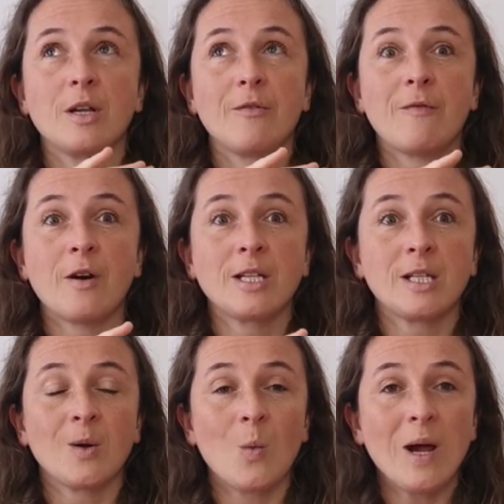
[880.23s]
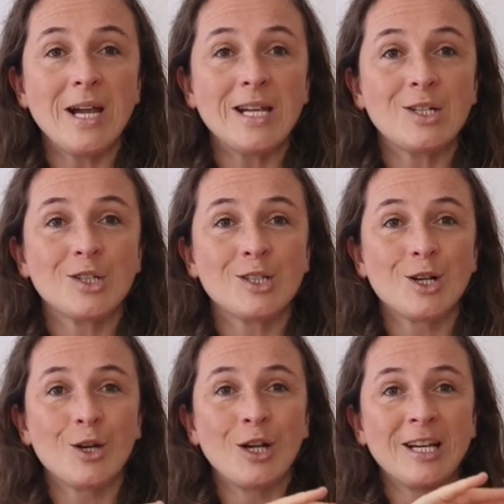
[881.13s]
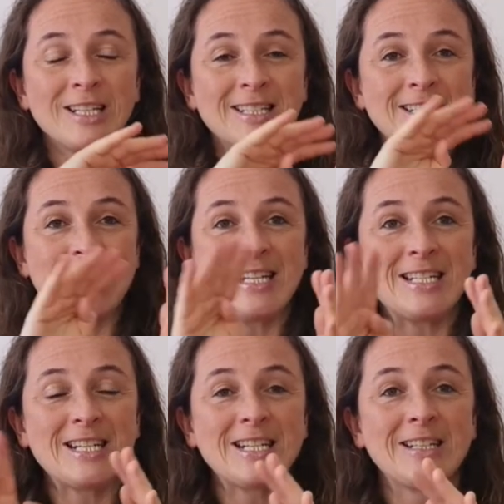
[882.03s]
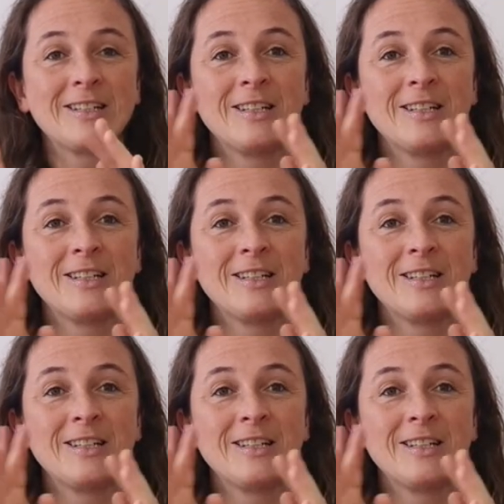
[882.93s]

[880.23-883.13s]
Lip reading: finding a way to slowly understanding